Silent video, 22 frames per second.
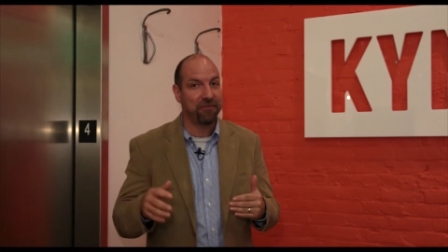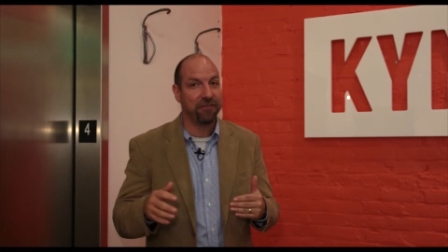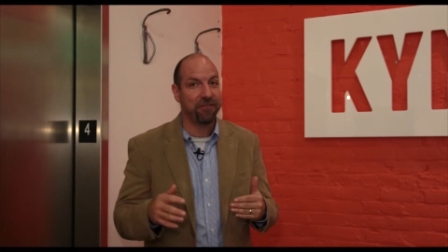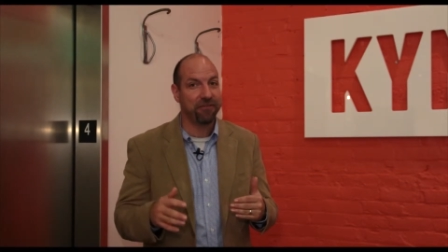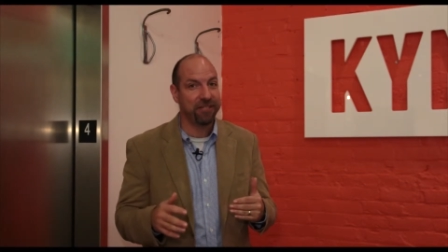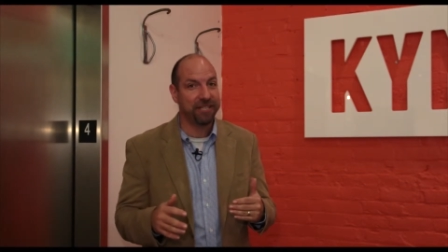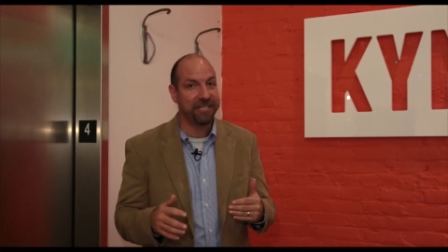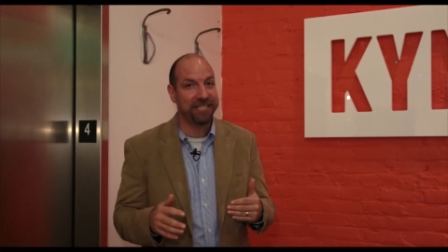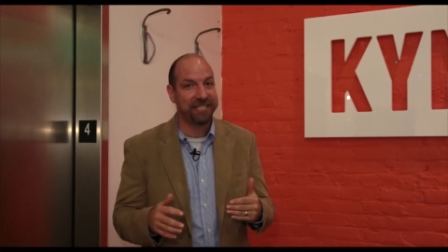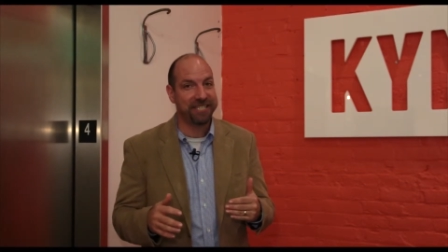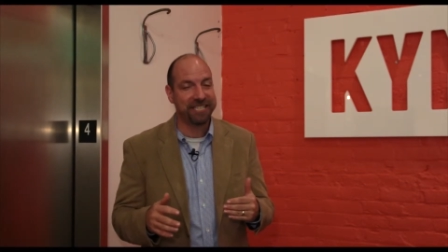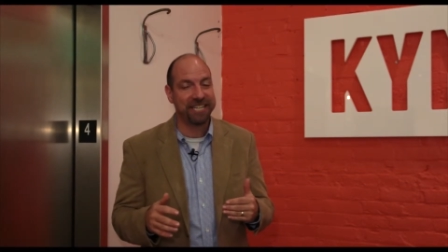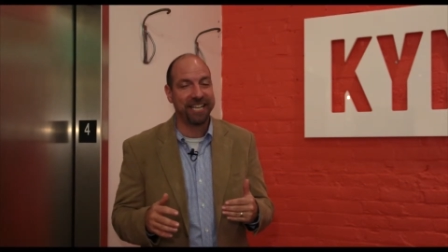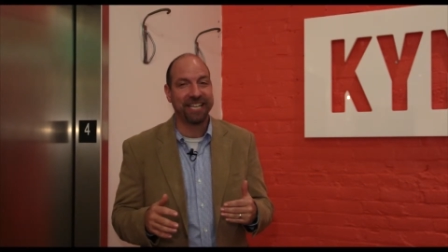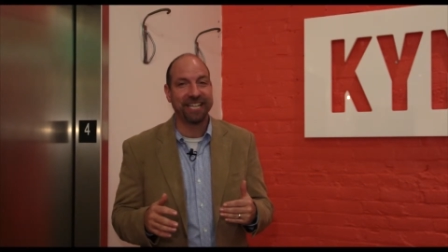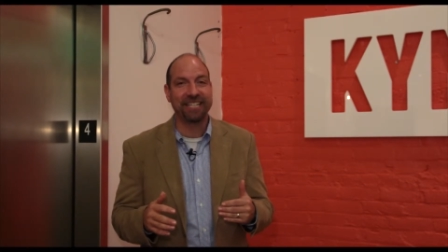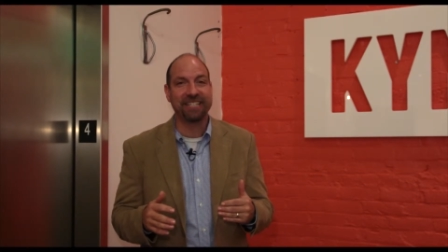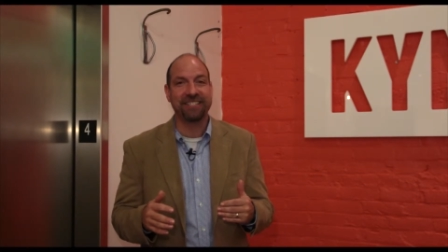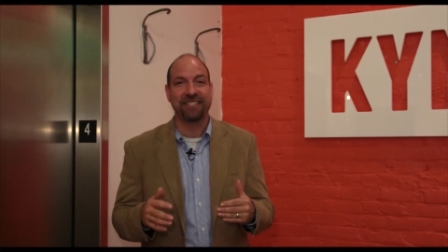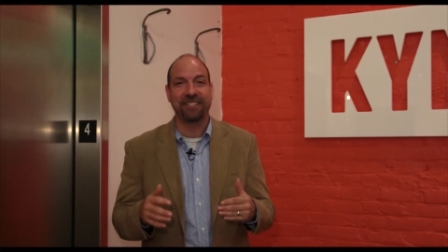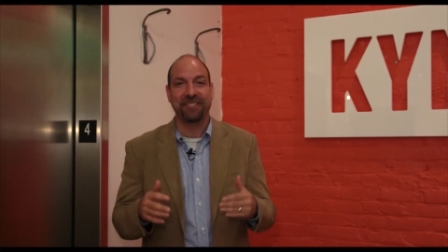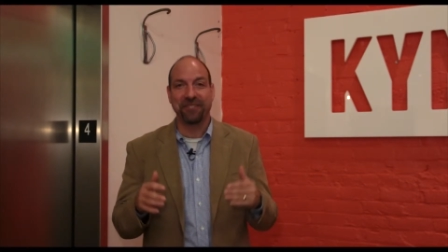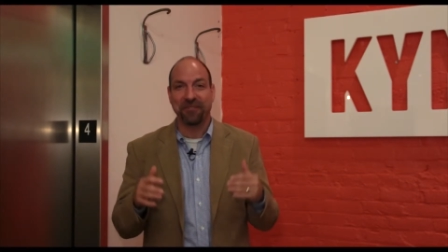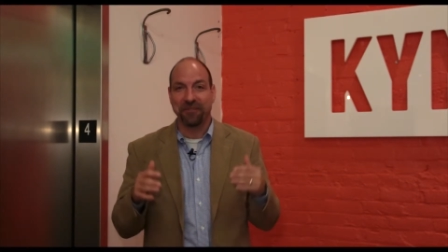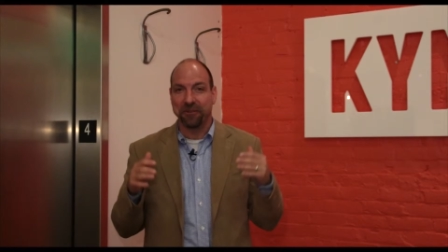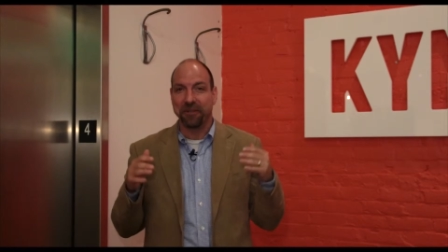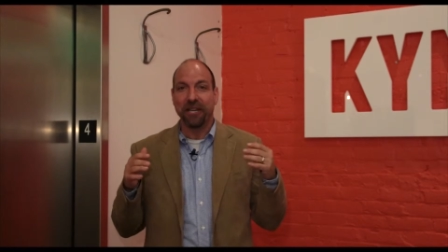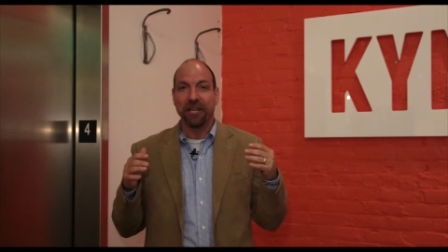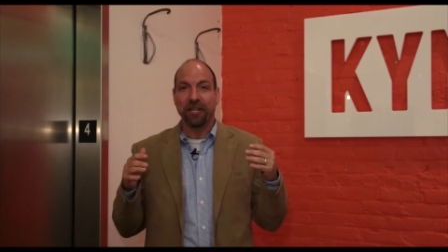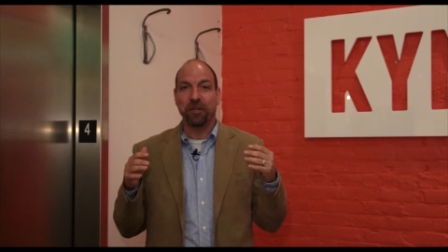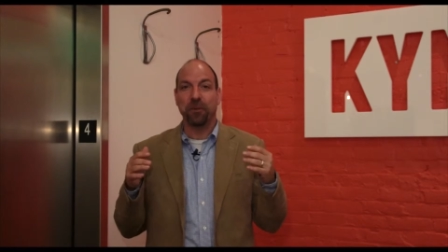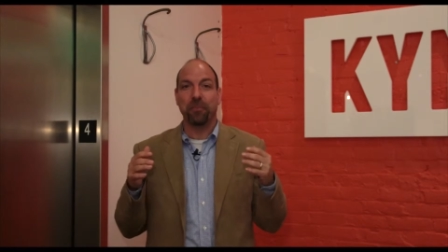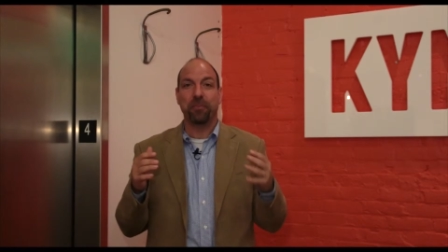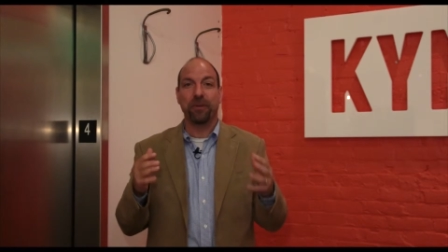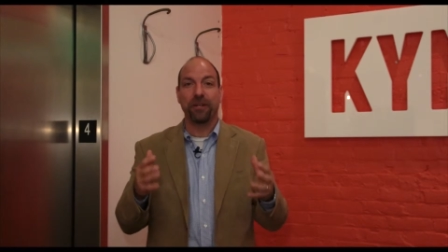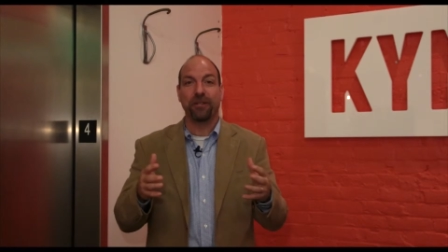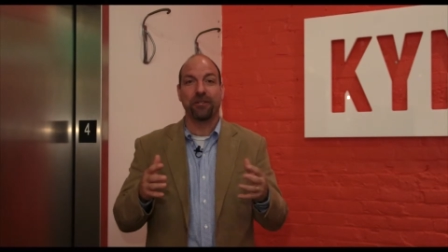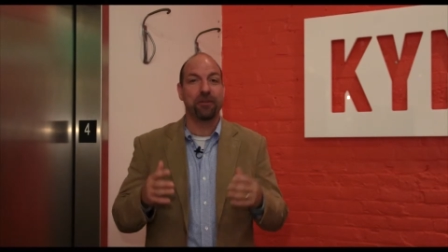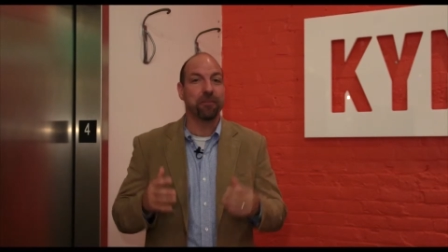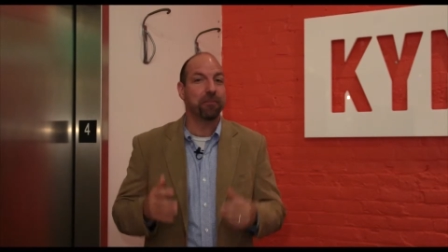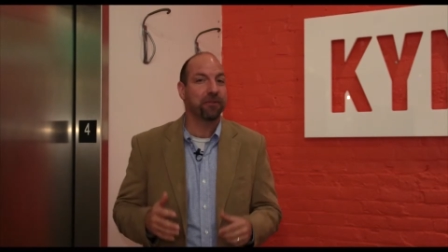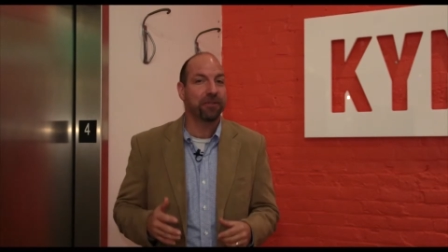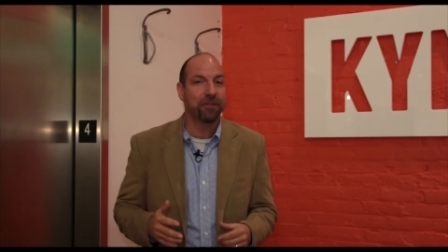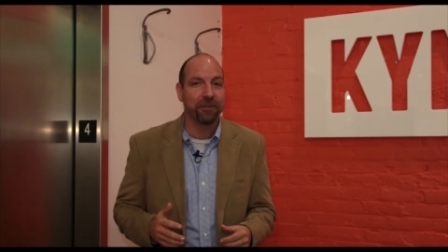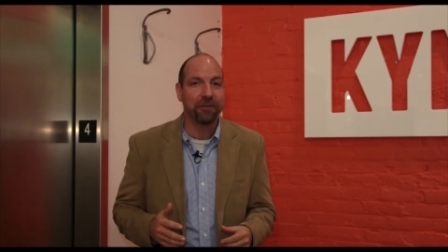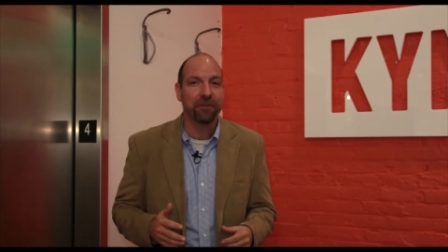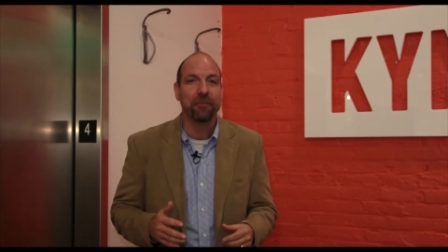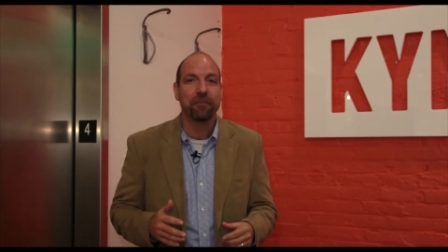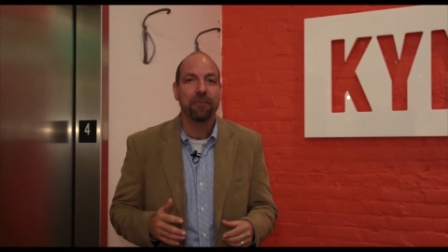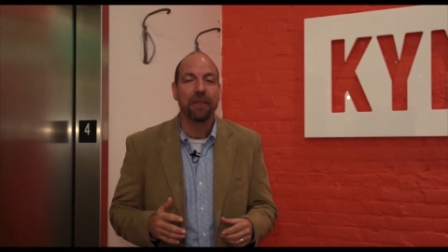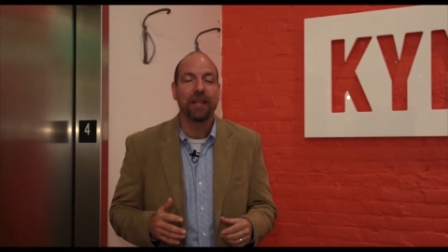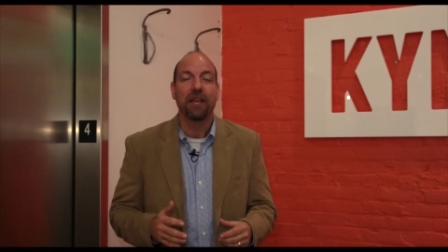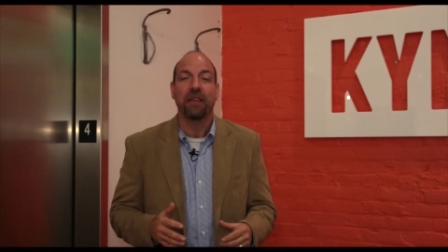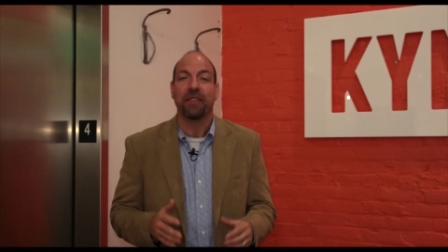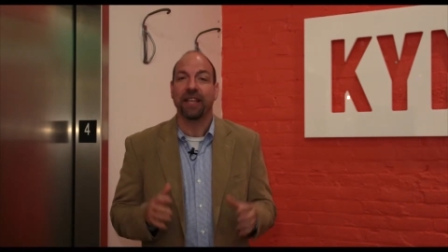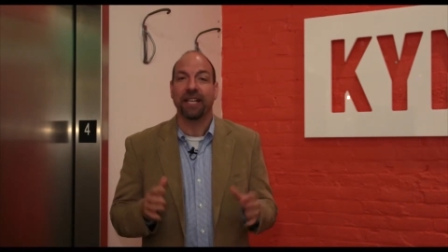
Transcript: 15 seconds that you, you pitched them to,